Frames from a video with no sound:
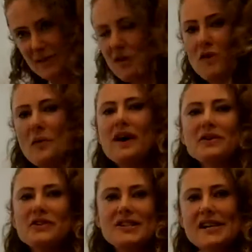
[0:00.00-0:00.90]
one
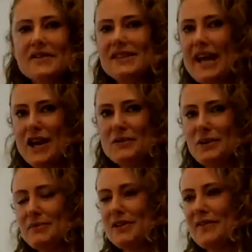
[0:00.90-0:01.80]
or just here as a casual
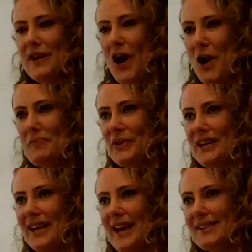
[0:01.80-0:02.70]
observer, I hope you're
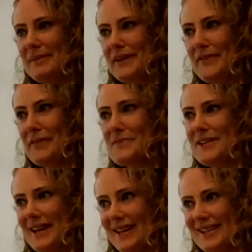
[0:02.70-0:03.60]
going to get something from
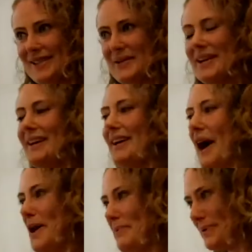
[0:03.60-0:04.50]
tonight. So
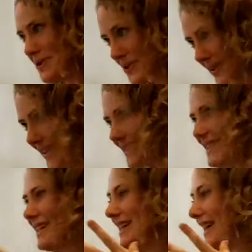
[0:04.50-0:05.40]
I hope you enjoy it,